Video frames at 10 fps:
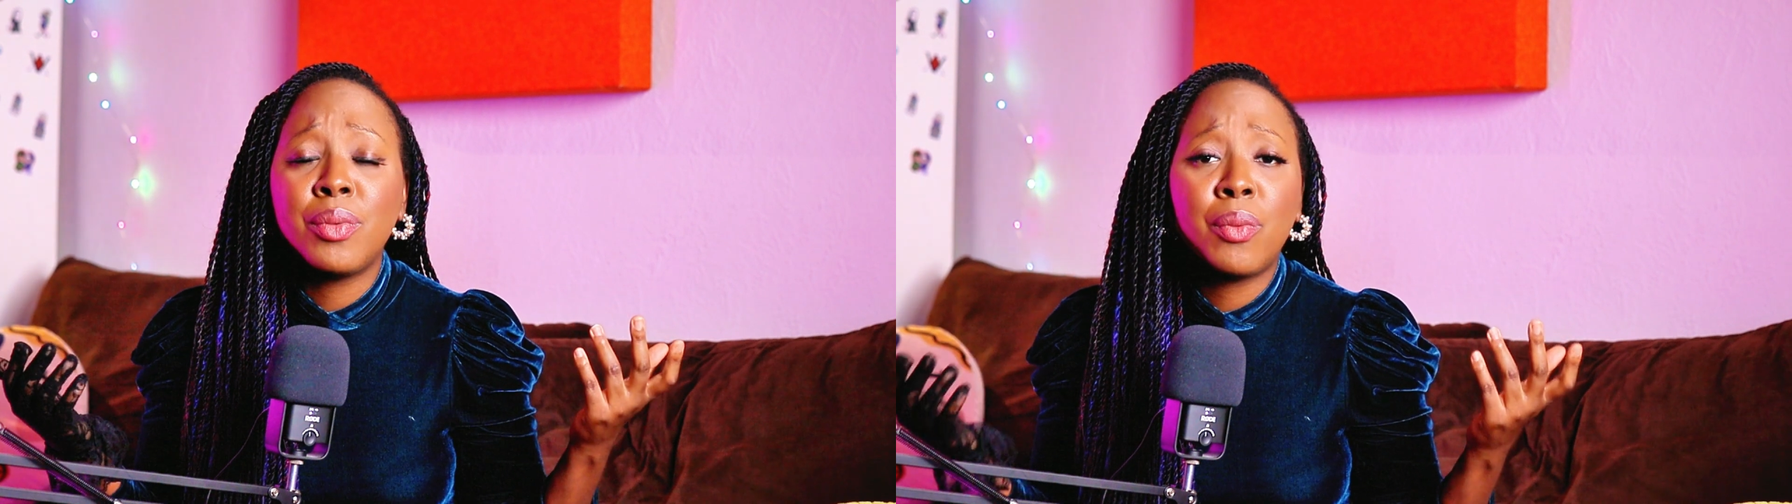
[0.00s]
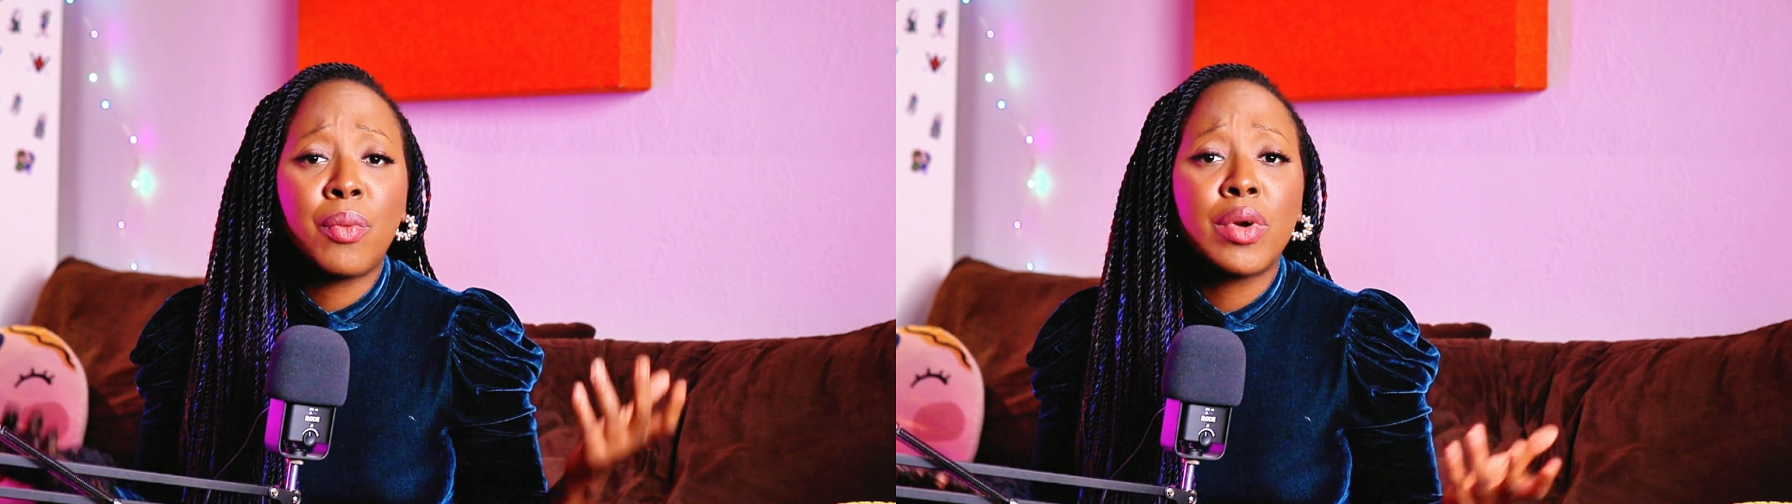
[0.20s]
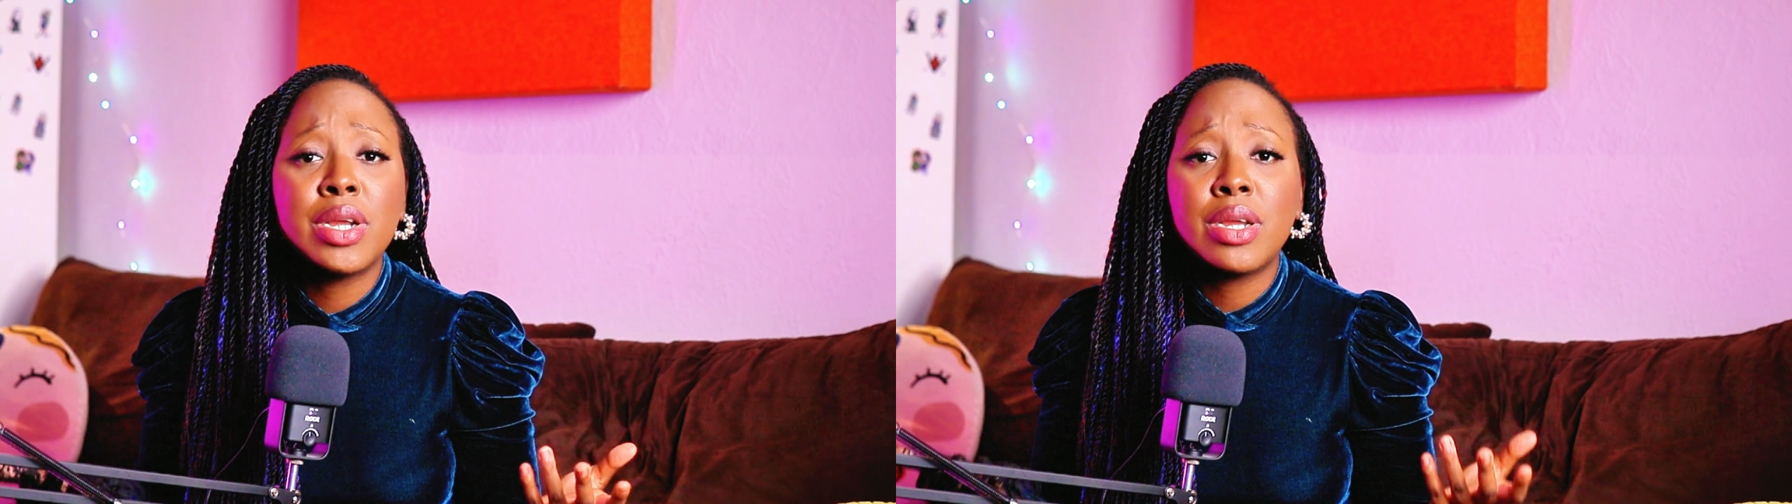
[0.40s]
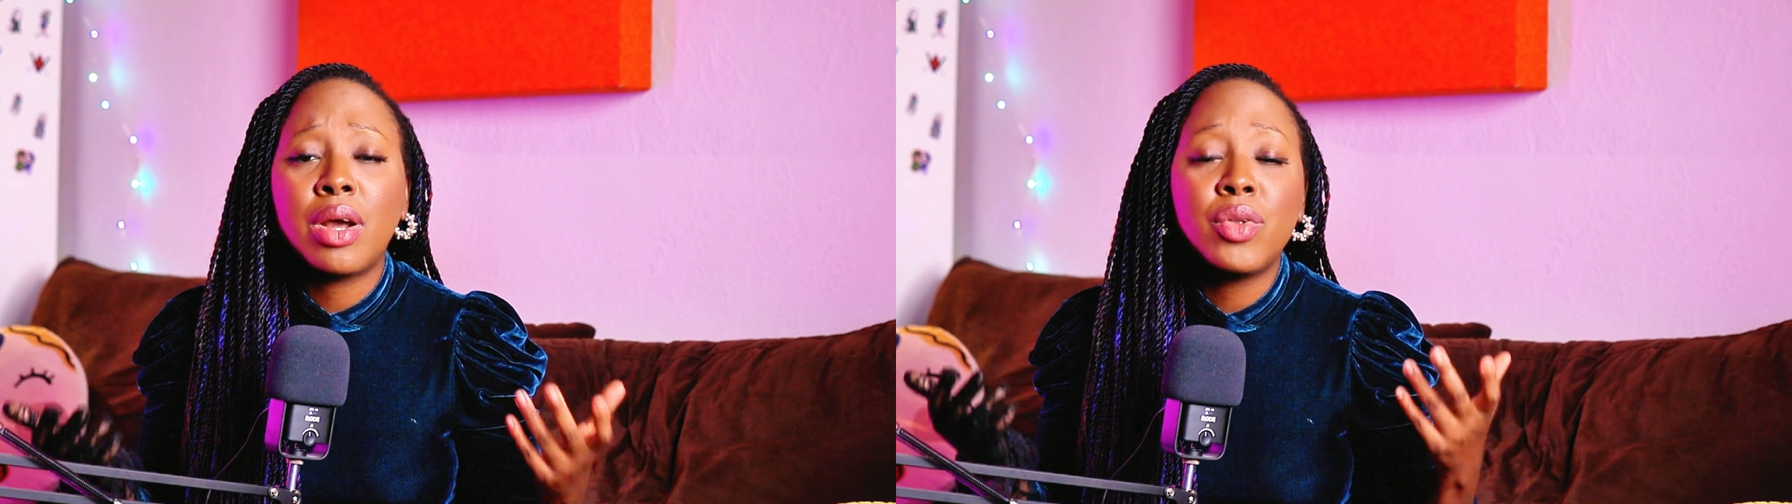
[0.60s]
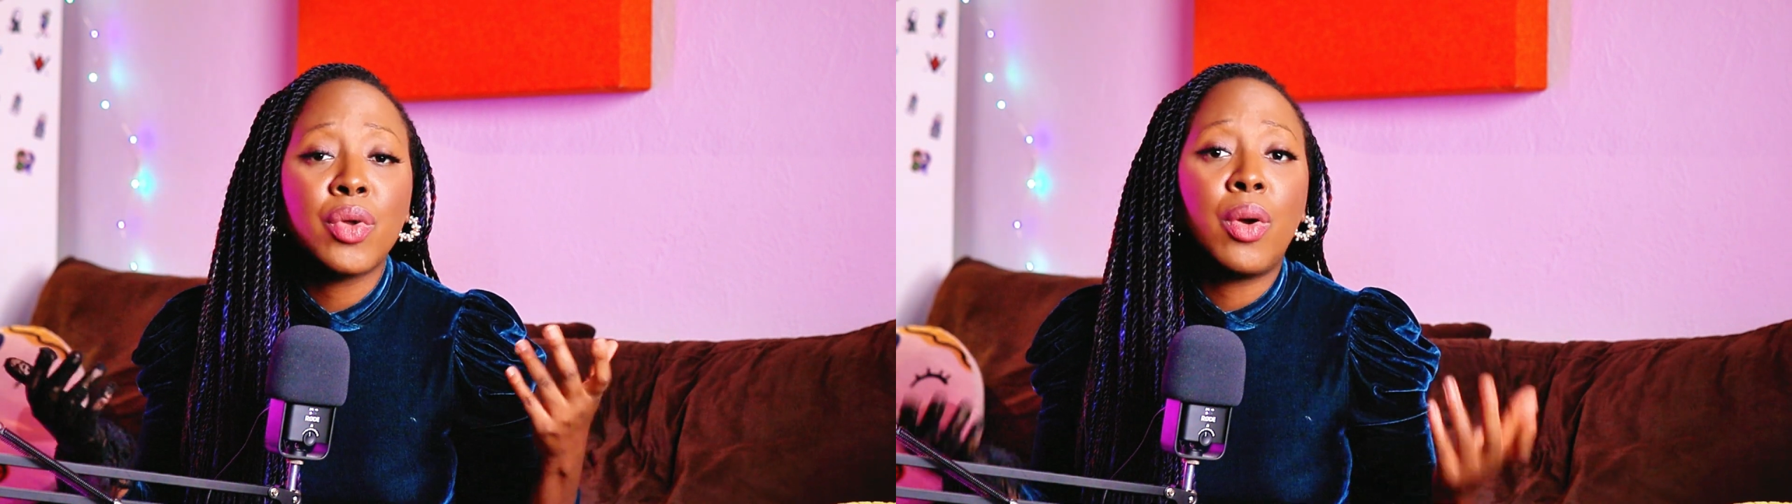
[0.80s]
work
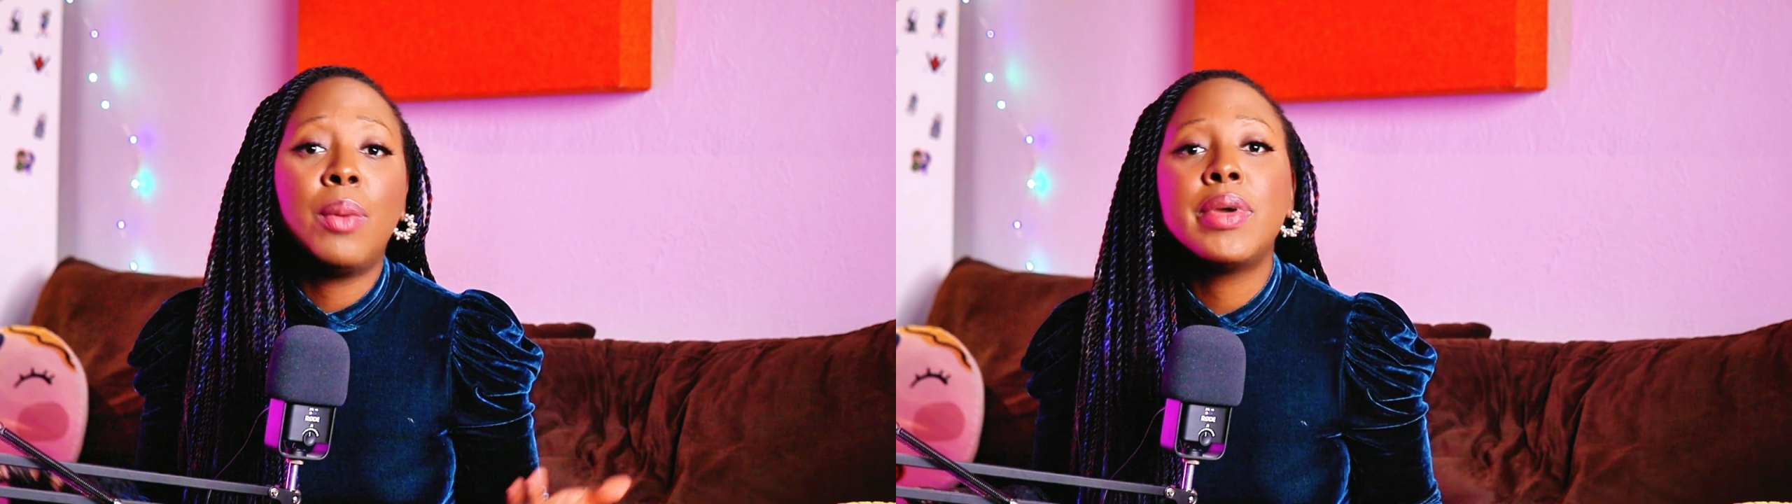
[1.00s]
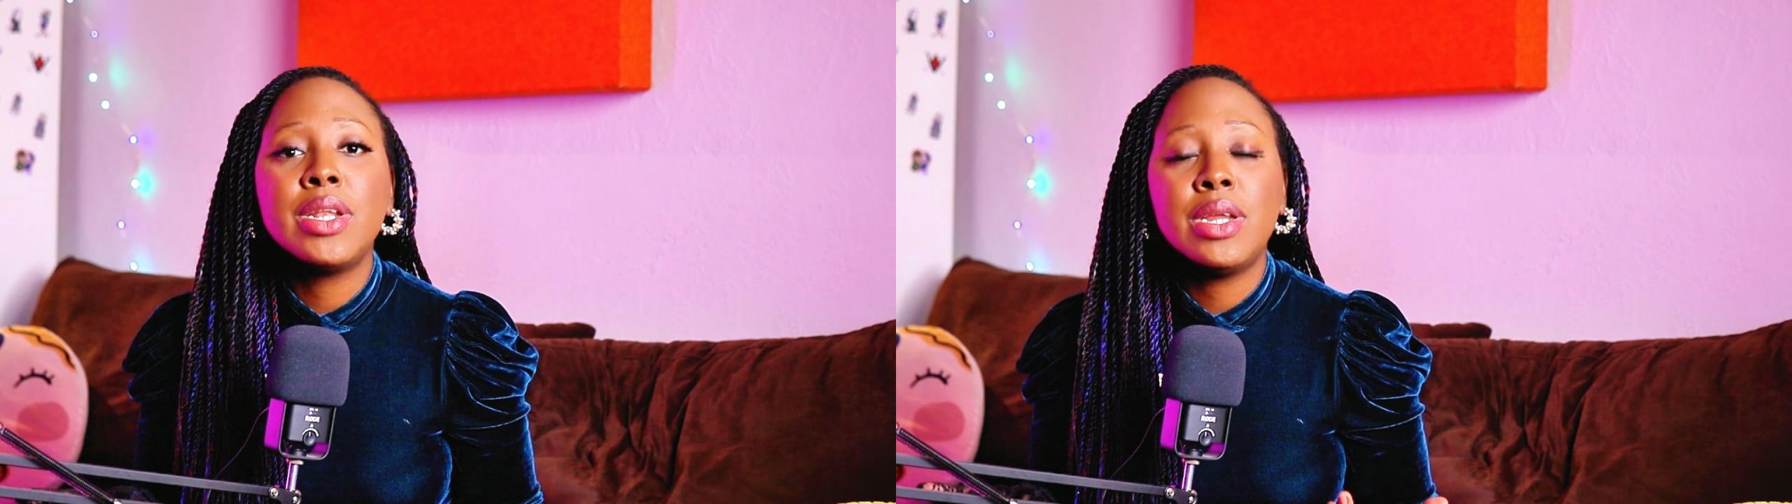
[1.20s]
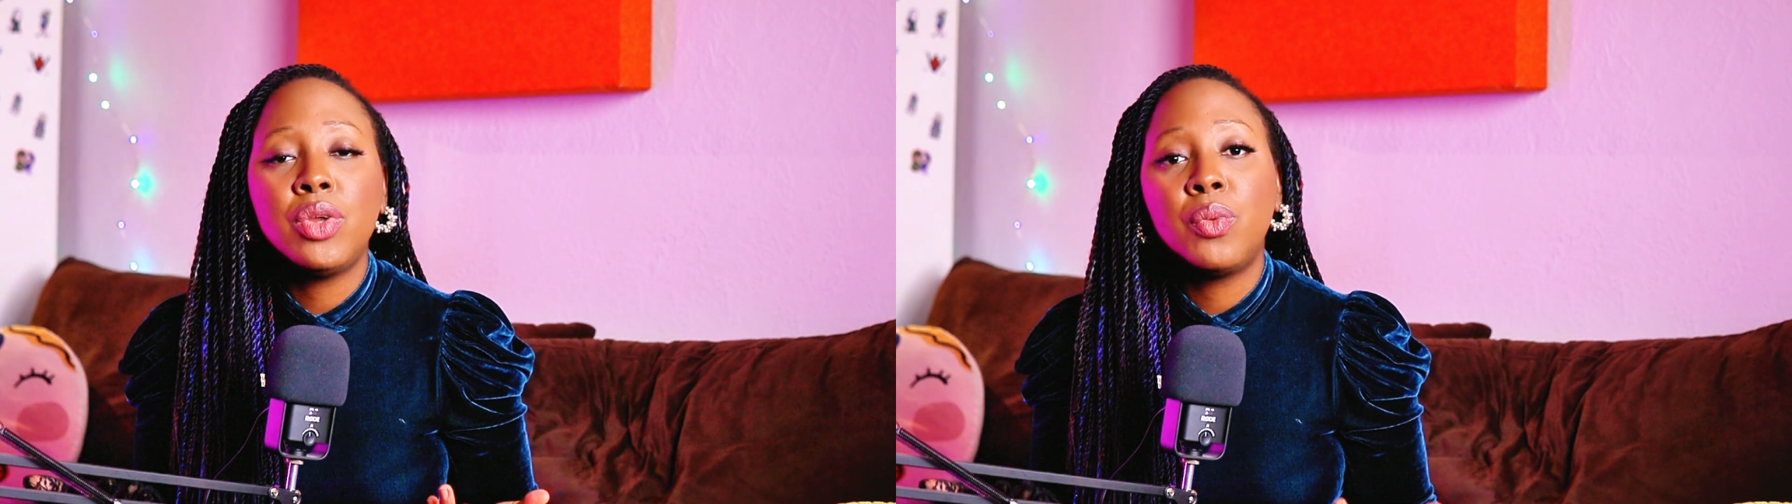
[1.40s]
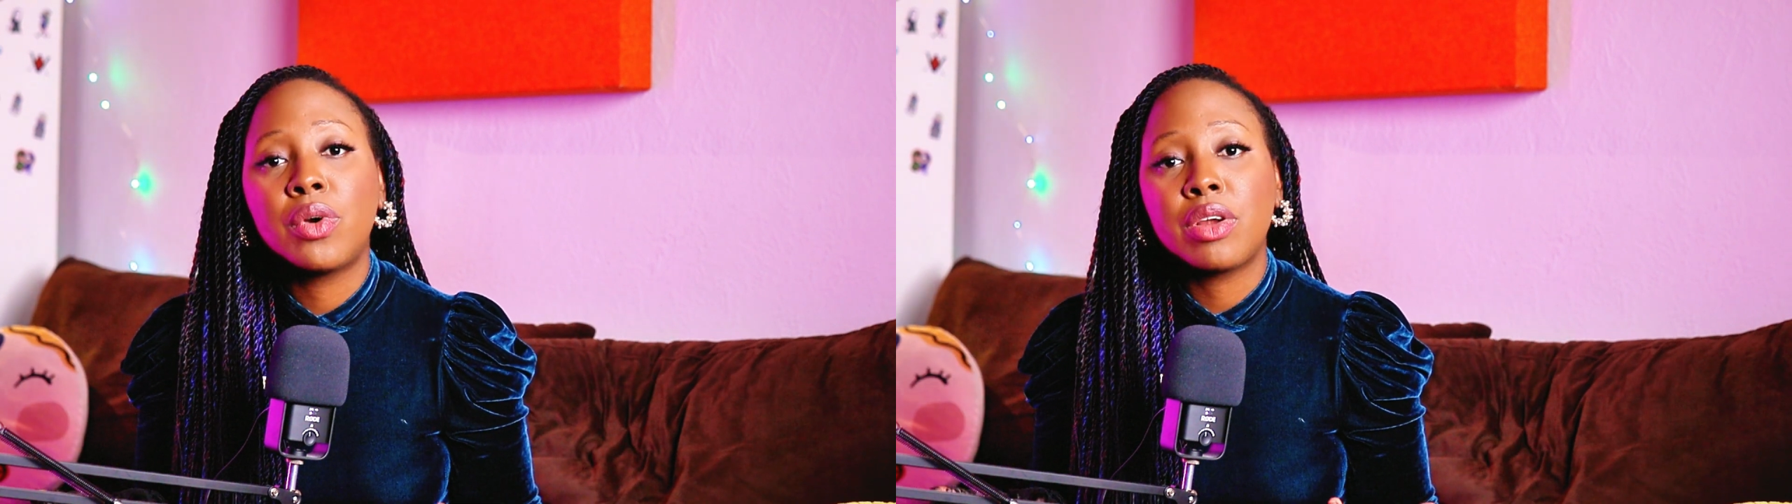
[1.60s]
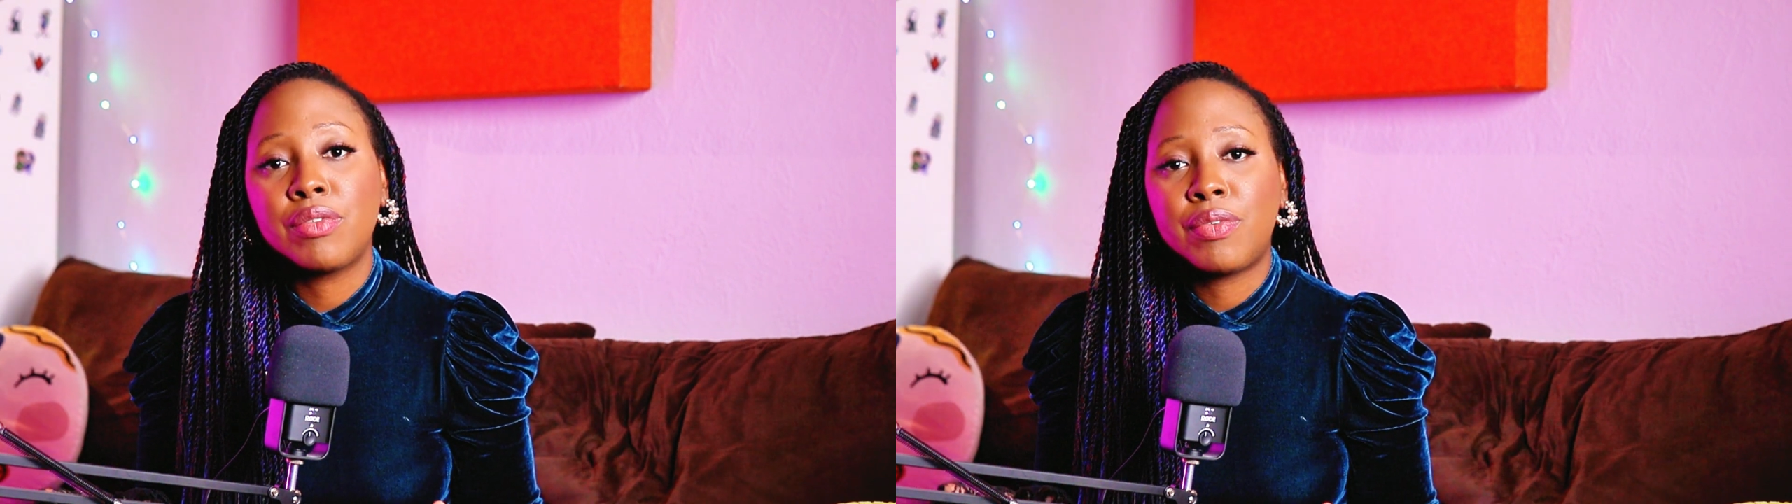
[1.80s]
of the company you
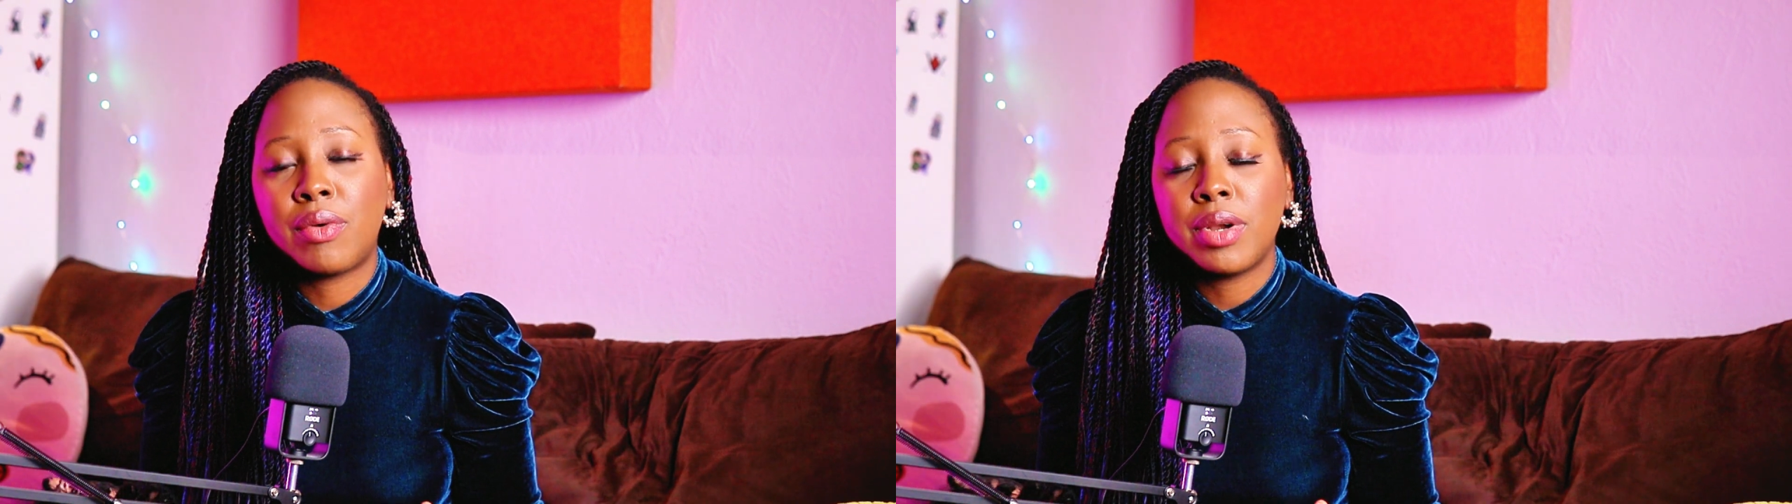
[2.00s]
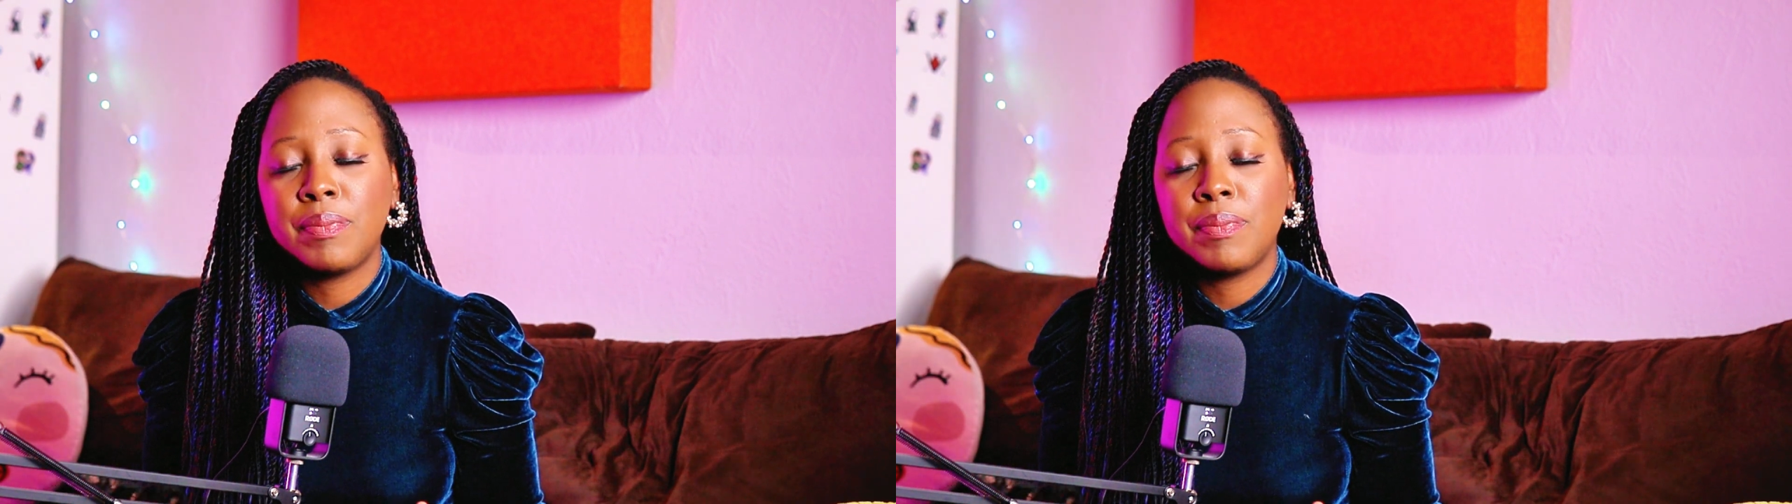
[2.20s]
work for.